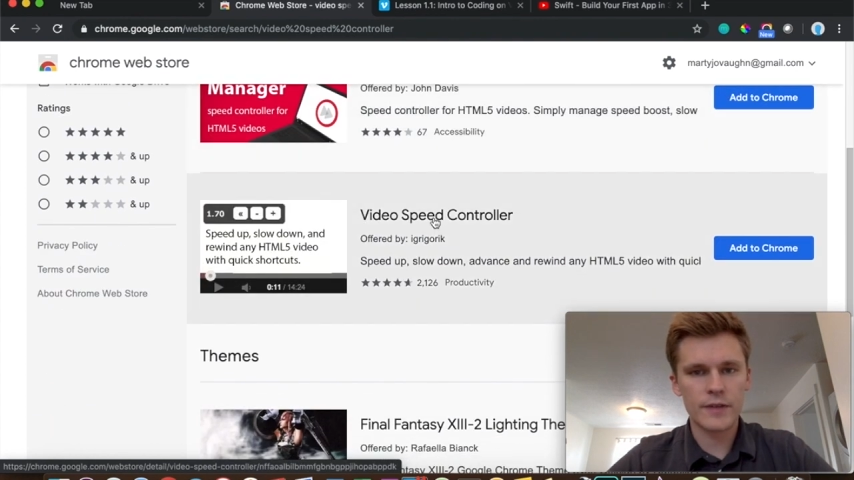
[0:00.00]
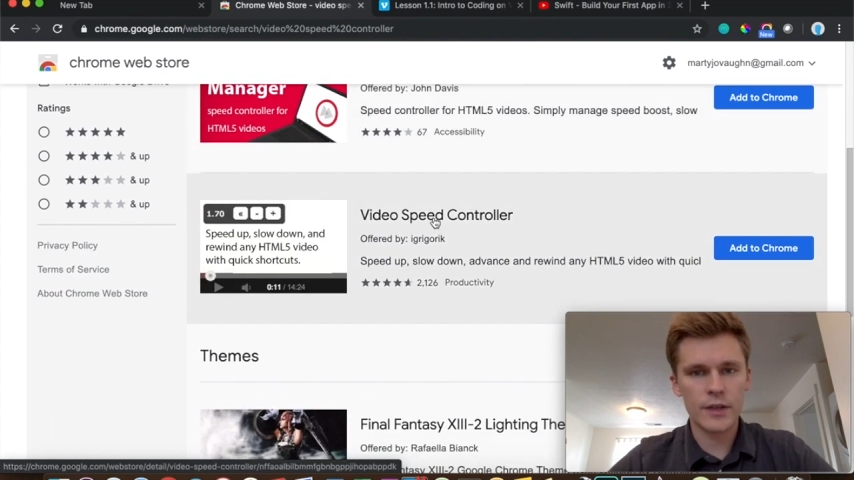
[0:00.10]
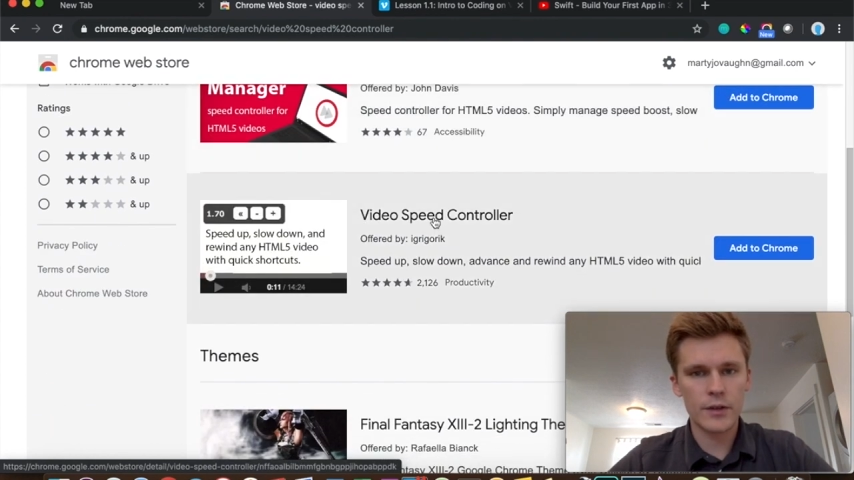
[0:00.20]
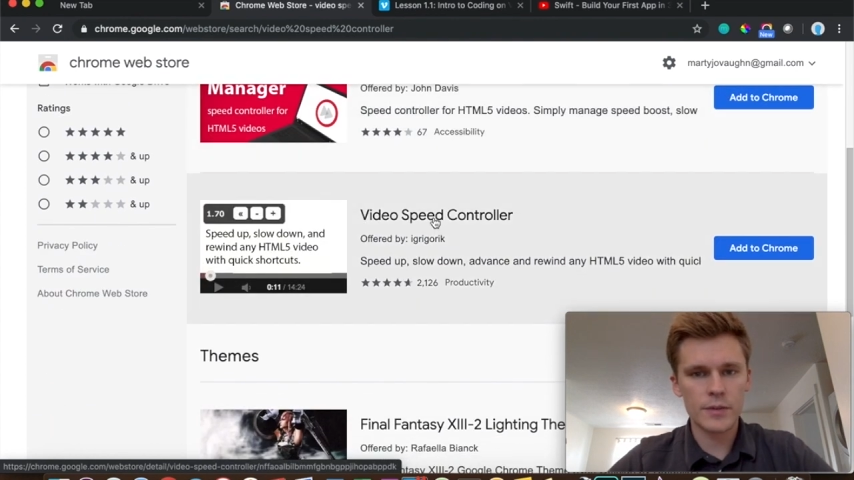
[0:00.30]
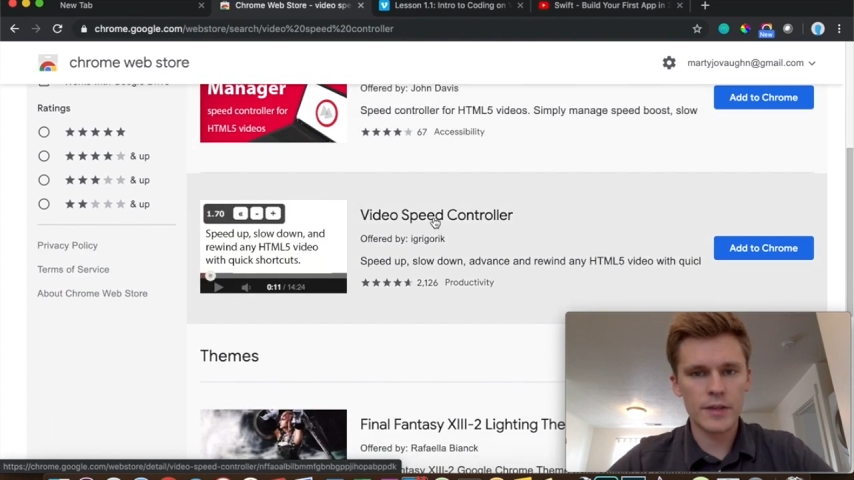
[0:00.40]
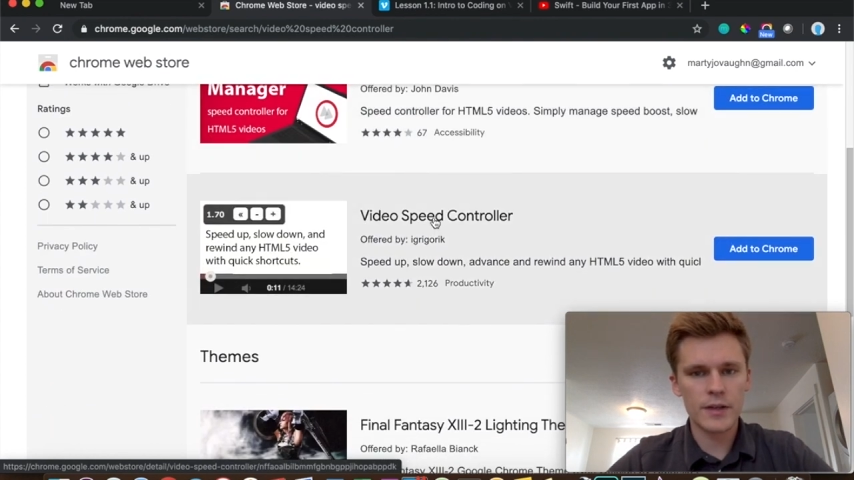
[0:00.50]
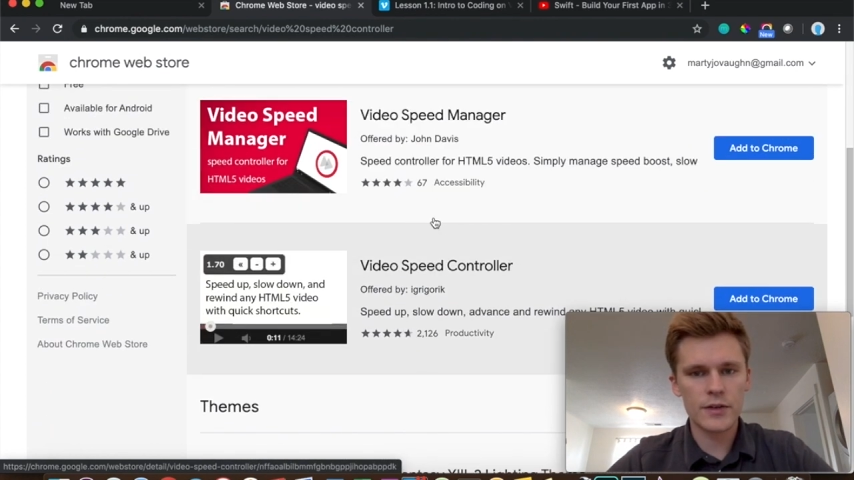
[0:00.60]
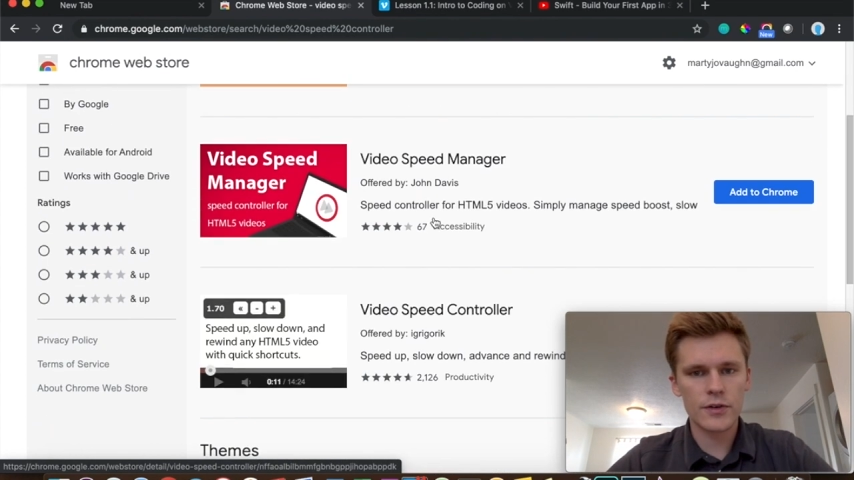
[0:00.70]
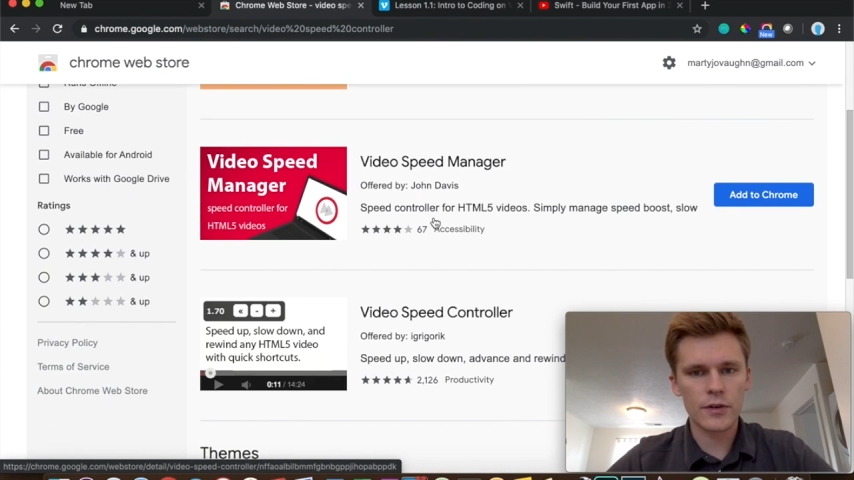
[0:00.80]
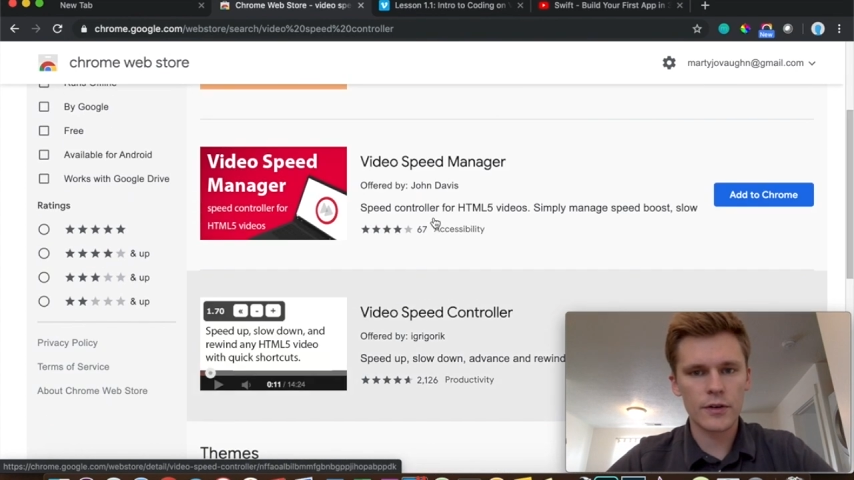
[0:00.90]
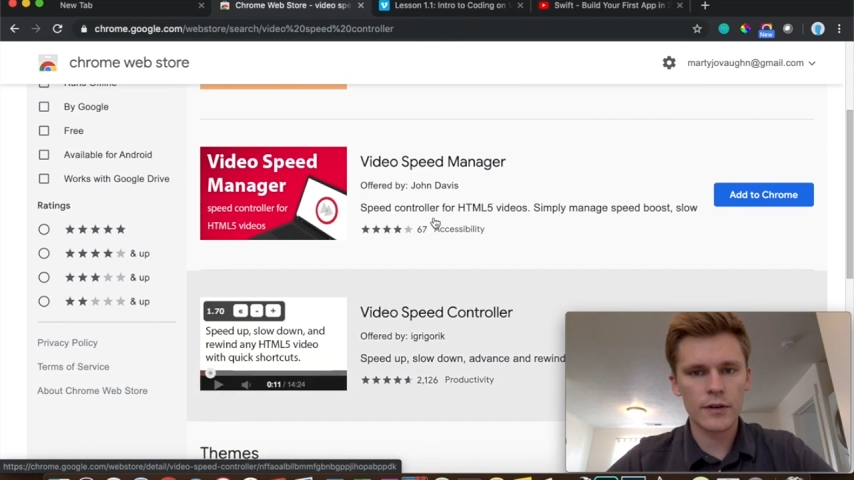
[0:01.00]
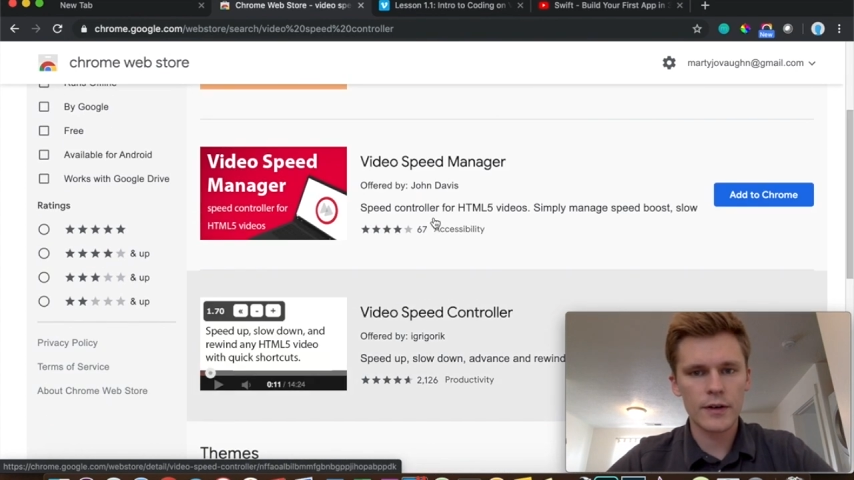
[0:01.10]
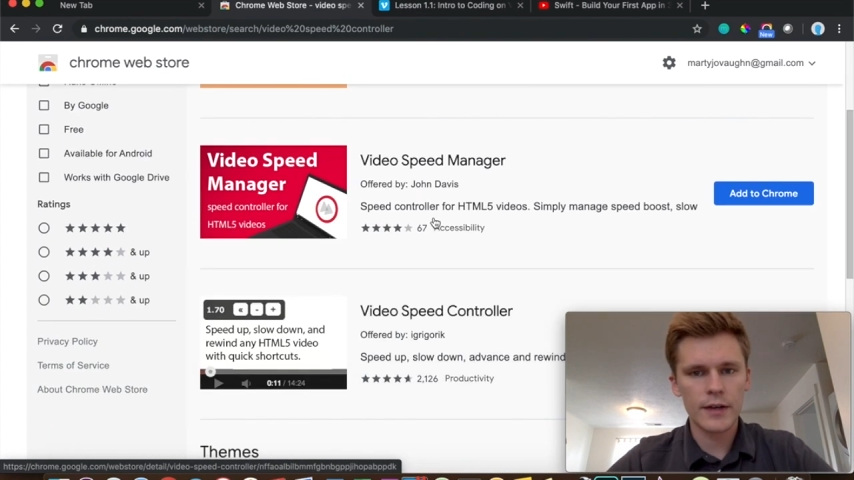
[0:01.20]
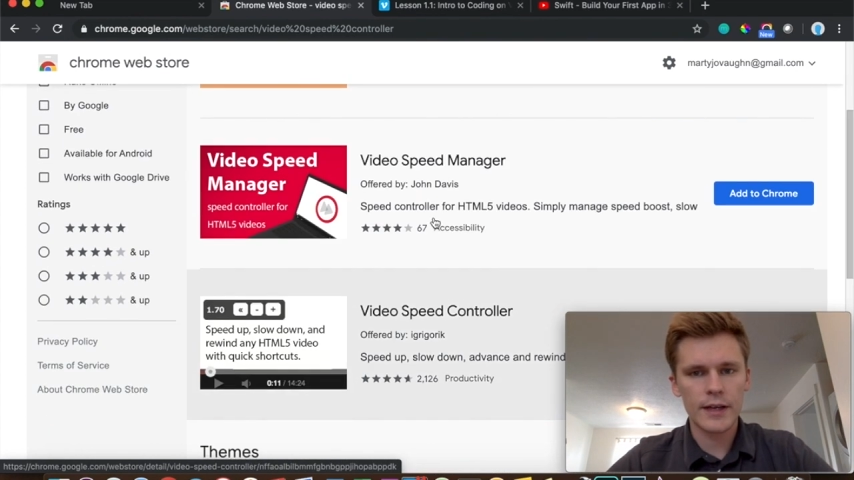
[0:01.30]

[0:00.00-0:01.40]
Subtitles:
video speed controller.